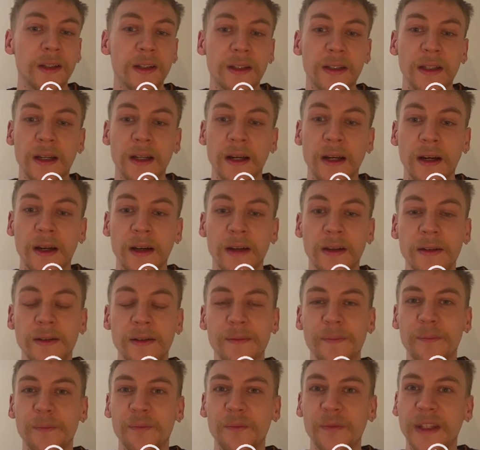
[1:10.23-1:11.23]
the
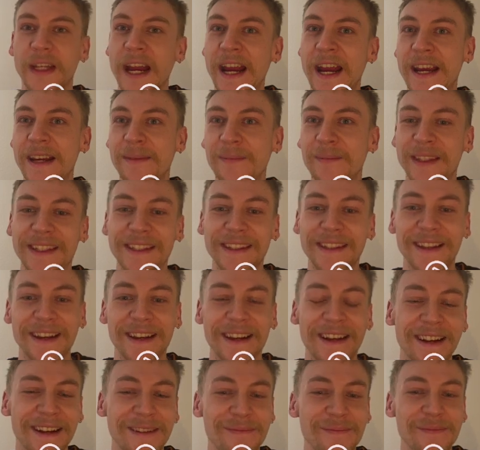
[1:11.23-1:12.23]
games
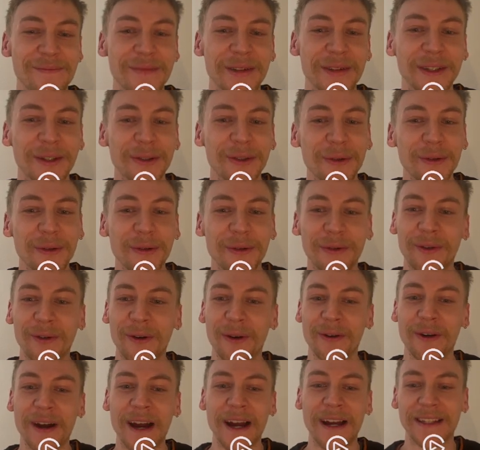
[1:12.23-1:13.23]
do
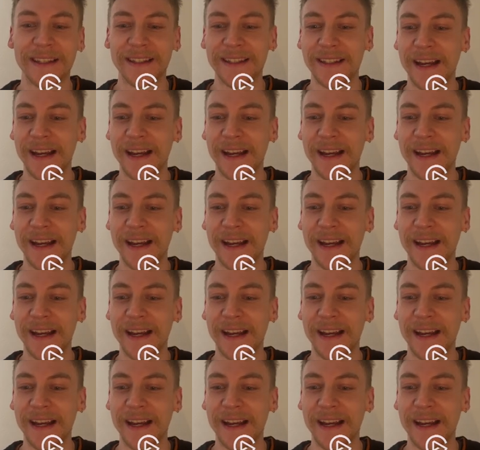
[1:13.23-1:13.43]
for us.